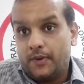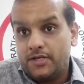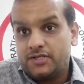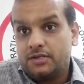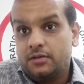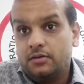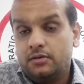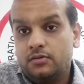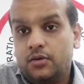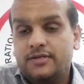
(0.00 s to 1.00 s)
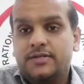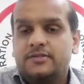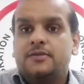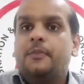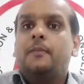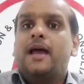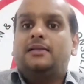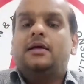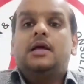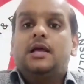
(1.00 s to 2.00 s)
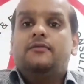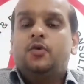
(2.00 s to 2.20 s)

preparation. So it's a simple math.